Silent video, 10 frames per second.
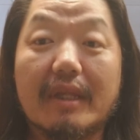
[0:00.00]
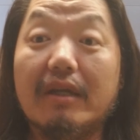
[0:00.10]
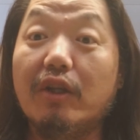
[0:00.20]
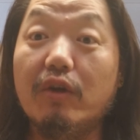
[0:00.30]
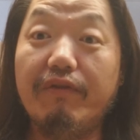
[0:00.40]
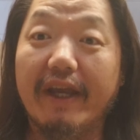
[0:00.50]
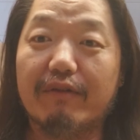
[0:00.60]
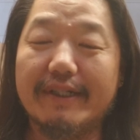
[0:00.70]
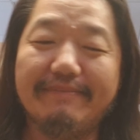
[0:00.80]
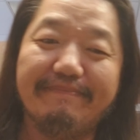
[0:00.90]
new
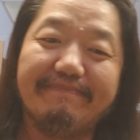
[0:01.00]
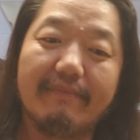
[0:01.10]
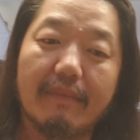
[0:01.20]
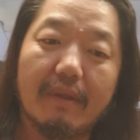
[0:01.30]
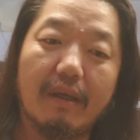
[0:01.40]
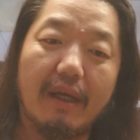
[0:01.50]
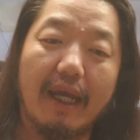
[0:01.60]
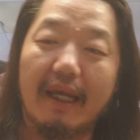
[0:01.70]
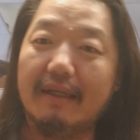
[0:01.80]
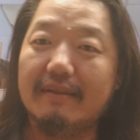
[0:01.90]
favorite,
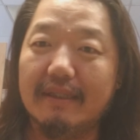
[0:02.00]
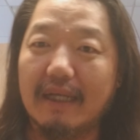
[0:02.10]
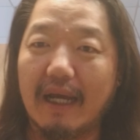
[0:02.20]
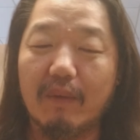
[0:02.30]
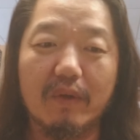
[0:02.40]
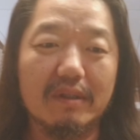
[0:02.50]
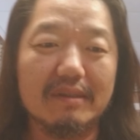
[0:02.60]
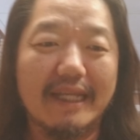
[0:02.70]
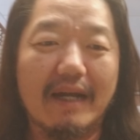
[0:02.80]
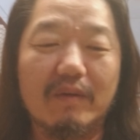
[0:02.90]
and I will
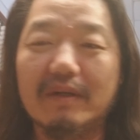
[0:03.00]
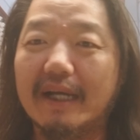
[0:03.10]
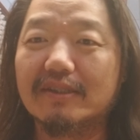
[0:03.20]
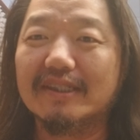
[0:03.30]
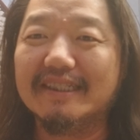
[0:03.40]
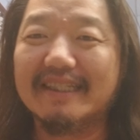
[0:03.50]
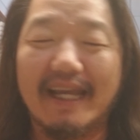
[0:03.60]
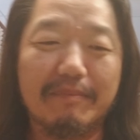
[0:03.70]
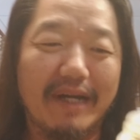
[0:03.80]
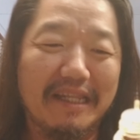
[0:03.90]
now actually
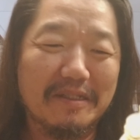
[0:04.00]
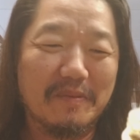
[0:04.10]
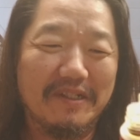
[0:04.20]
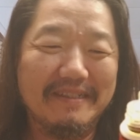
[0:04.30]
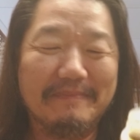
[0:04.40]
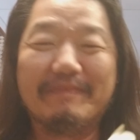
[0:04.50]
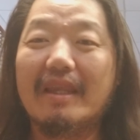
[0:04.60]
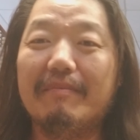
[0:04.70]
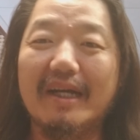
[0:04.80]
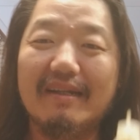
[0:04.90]
stand by this one,
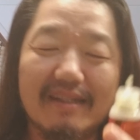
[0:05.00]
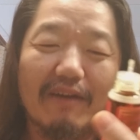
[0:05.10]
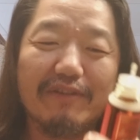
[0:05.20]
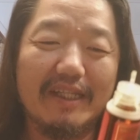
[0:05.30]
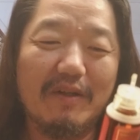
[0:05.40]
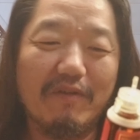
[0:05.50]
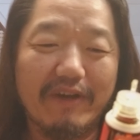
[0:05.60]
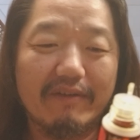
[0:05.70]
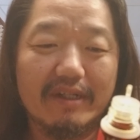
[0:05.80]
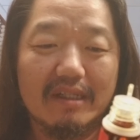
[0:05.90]
but definitely new
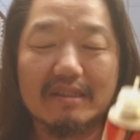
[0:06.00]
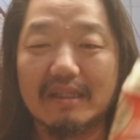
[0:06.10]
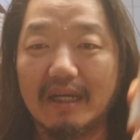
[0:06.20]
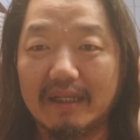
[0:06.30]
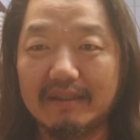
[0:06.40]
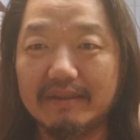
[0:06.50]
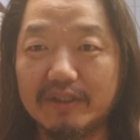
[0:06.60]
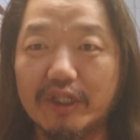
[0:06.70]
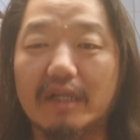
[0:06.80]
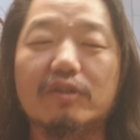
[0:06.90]
favorite of this line,
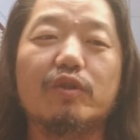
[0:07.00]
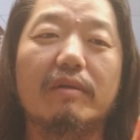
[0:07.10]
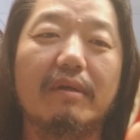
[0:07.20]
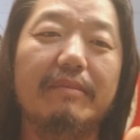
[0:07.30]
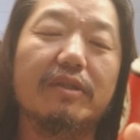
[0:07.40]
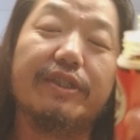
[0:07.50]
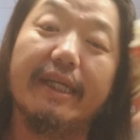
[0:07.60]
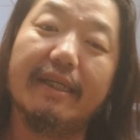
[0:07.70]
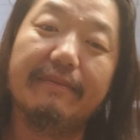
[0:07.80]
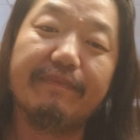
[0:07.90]
Gianna Strawberry
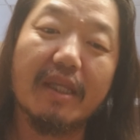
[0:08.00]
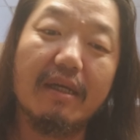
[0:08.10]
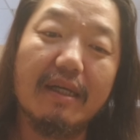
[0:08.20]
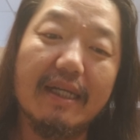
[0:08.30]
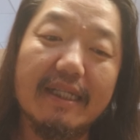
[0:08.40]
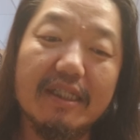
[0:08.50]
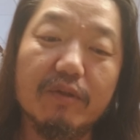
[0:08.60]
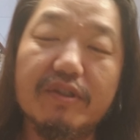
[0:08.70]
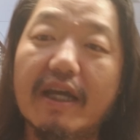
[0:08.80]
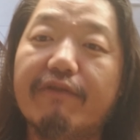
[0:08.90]
Milkshake. You
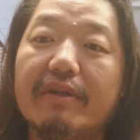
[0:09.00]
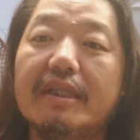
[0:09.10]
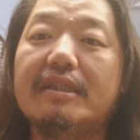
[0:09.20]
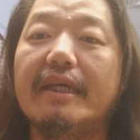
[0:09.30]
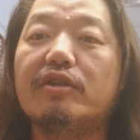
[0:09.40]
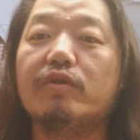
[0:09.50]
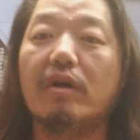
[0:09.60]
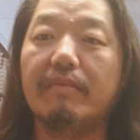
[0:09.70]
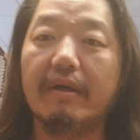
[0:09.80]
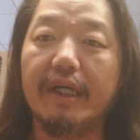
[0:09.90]
definitely taste
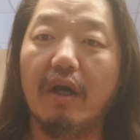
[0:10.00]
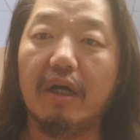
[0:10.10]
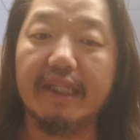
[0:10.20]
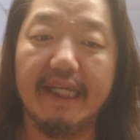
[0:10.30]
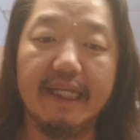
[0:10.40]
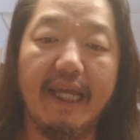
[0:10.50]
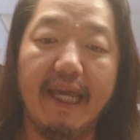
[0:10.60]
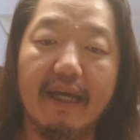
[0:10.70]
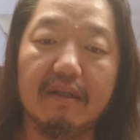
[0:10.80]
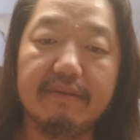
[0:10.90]
strawberry on the
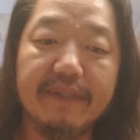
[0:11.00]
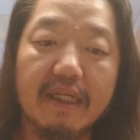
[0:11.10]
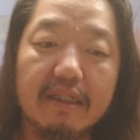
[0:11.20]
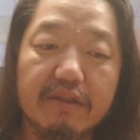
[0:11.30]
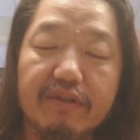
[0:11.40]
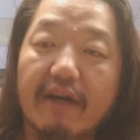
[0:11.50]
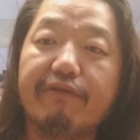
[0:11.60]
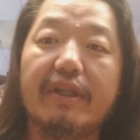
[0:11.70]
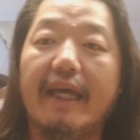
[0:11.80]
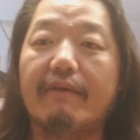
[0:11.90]
inhale. You
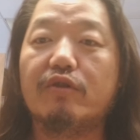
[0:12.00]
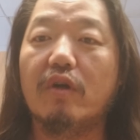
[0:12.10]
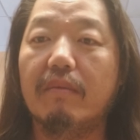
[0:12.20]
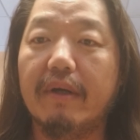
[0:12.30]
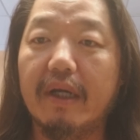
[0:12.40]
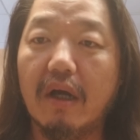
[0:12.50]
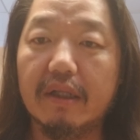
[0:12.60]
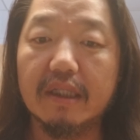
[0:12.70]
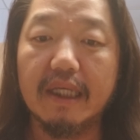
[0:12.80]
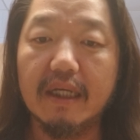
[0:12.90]
definitely have strawberry
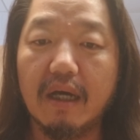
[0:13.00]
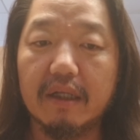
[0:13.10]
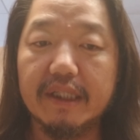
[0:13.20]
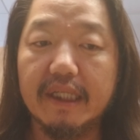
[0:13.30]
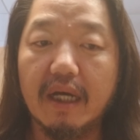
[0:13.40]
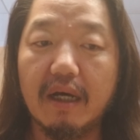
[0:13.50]
on the on the